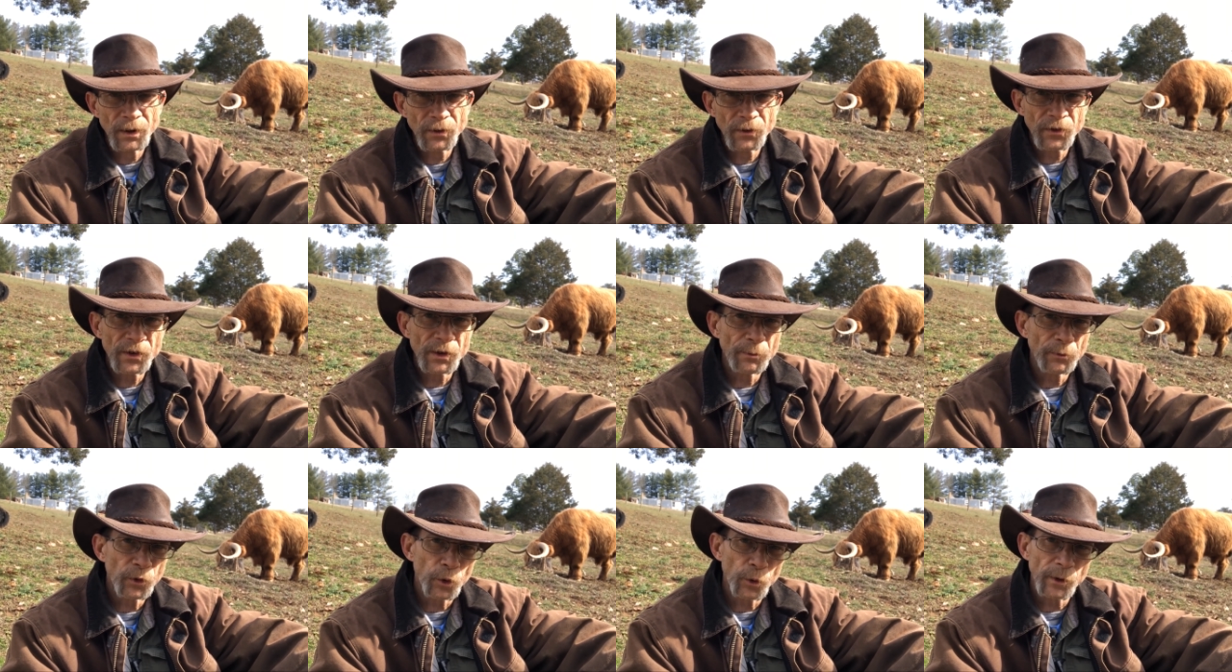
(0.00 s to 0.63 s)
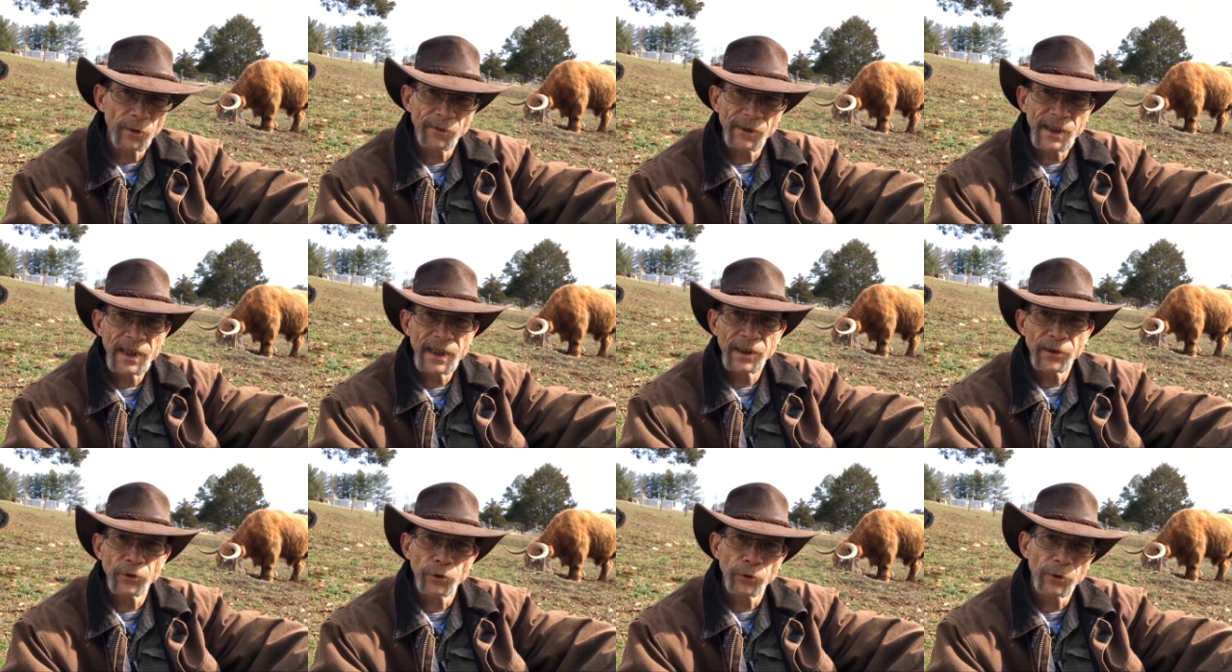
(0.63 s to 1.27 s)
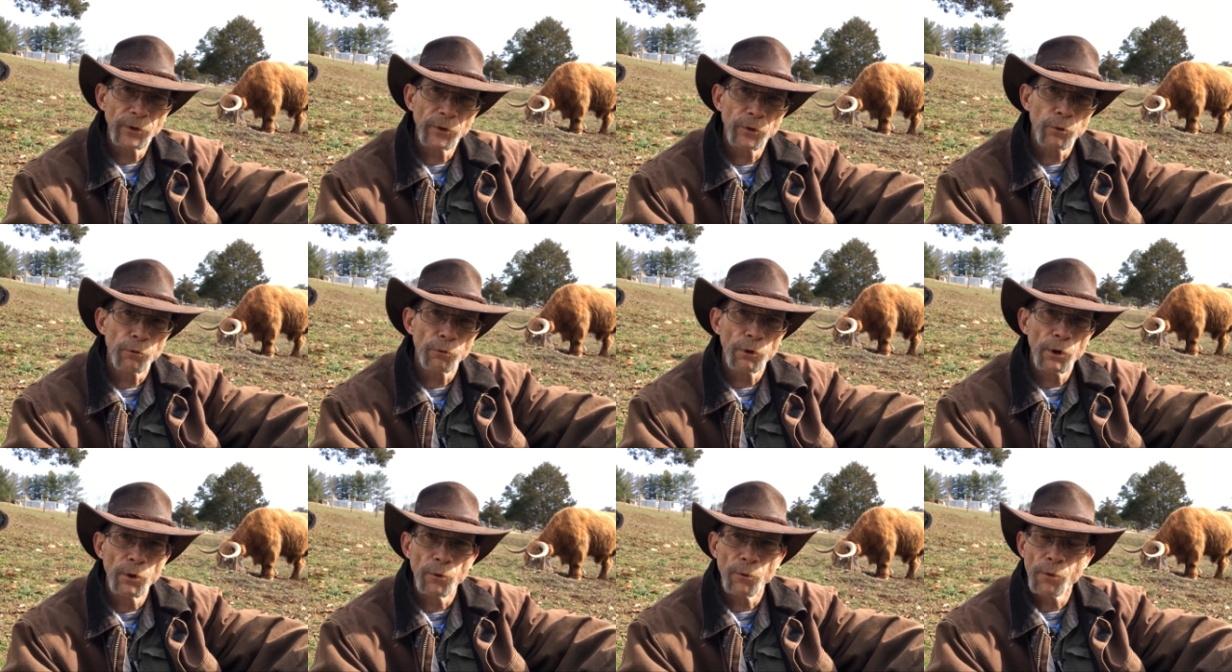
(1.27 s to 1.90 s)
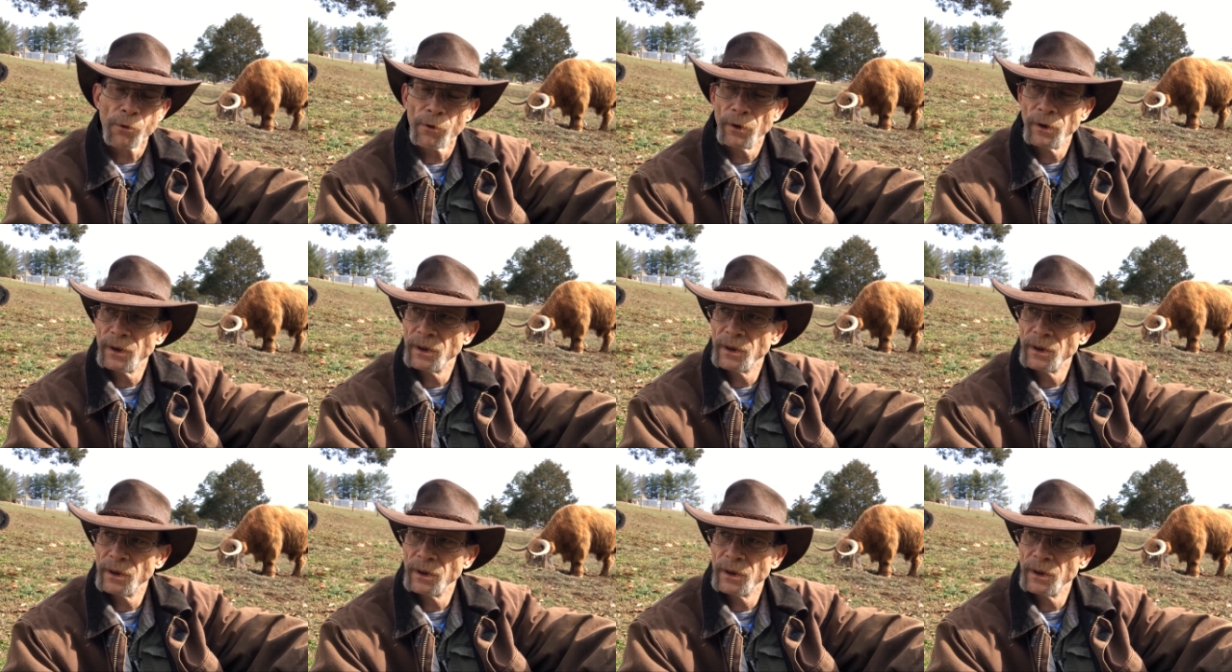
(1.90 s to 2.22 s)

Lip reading: some sort of a cancerous growth